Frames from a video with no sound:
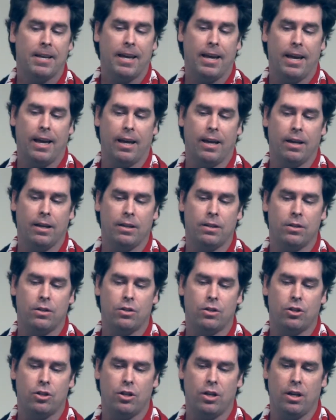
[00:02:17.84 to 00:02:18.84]
and
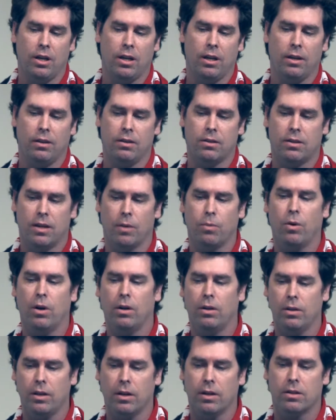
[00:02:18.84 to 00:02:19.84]
she said,
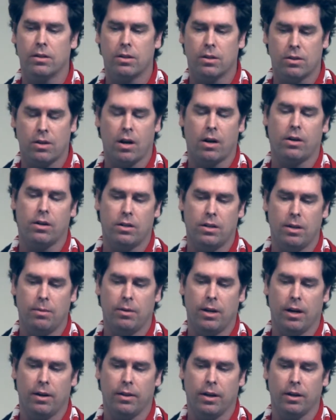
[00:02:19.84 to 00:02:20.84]
well, you know, it's the soccer team
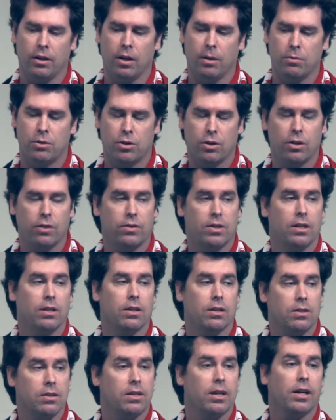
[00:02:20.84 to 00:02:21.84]
down there. I'm sure you've seen
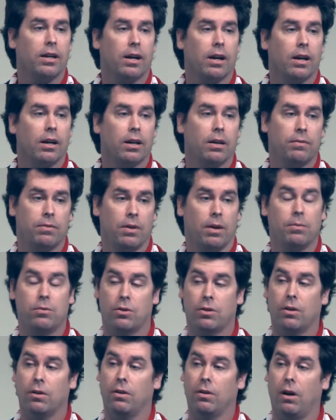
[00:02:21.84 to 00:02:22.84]
the sticker, and I'm
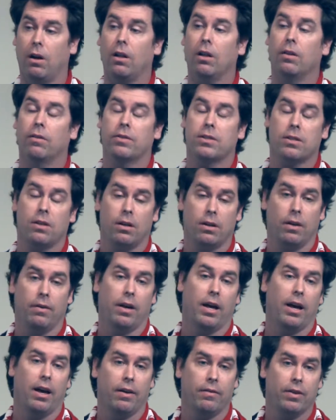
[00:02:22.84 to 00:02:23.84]
sure all of us
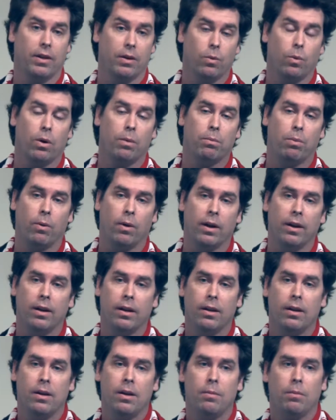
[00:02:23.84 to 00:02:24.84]
have at one point.
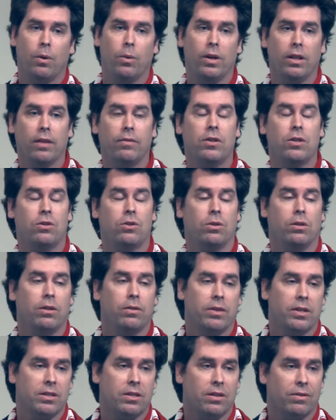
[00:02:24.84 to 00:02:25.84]
But we lived in Chula
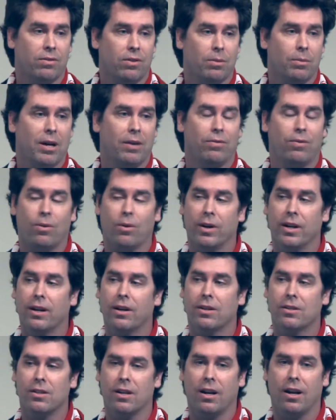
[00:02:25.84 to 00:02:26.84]
Vista for about 4
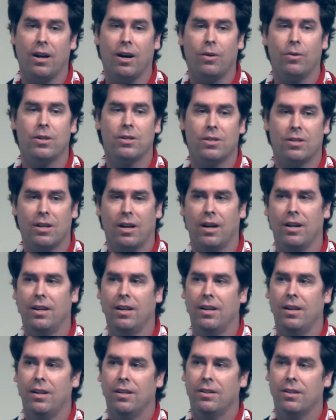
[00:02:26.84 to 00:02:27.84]
years, and I always thought
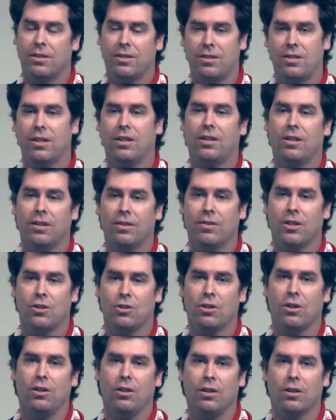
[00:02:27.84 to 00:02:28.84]
the sticker of the
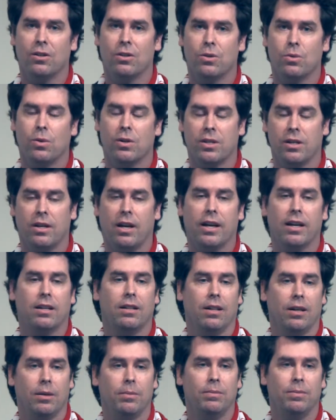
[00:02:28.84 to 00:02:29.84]
Xolos was a
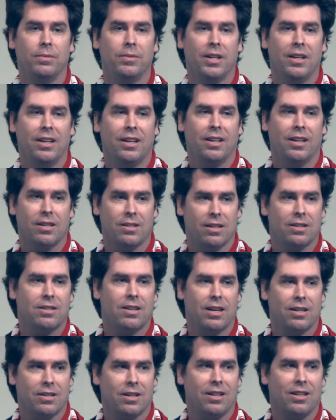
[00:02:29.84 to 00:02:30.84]
nightclub because it
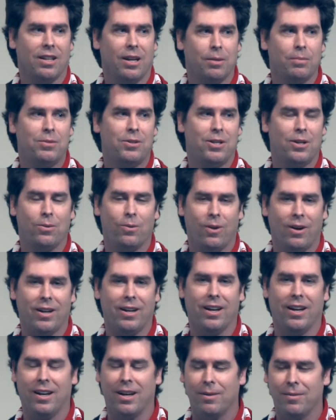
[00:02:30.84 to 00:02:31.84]
says Club
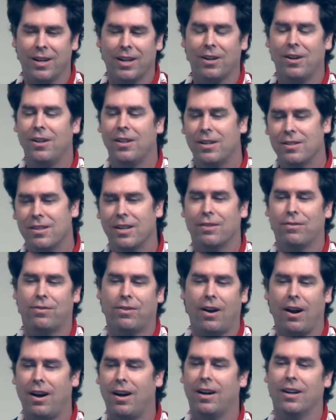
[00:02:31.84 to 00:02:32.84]
Tijuana, and I'm like, oh, that's like
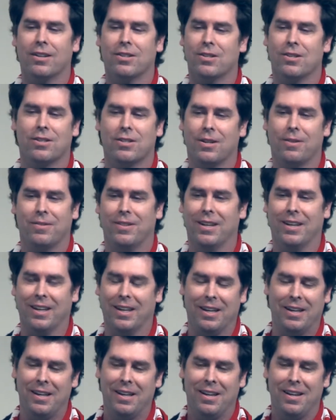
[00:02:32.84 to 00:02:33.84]
frogs or something.
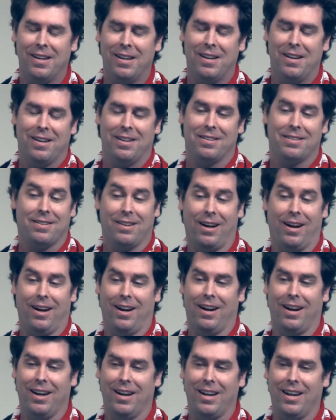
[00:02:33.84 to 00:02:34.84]
And so,
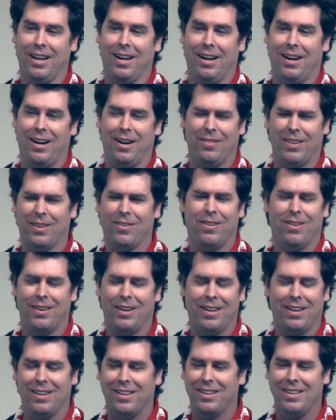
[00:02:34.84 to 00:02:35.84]
you know, I'm like, well,
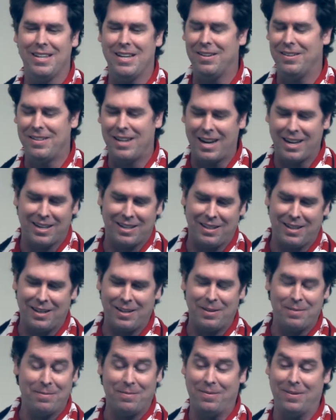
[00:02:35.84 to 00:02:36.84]
you know,
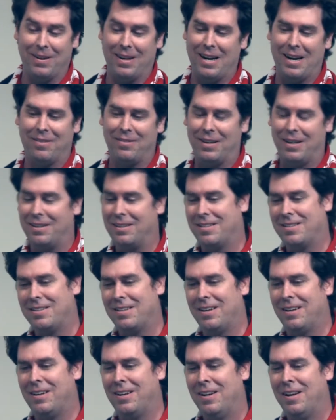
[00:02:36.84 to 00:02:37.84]
nightclub, whatever.
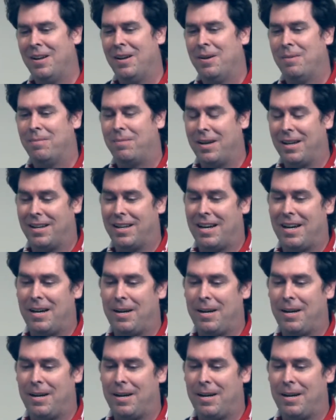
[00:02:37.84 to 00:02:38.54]
So, but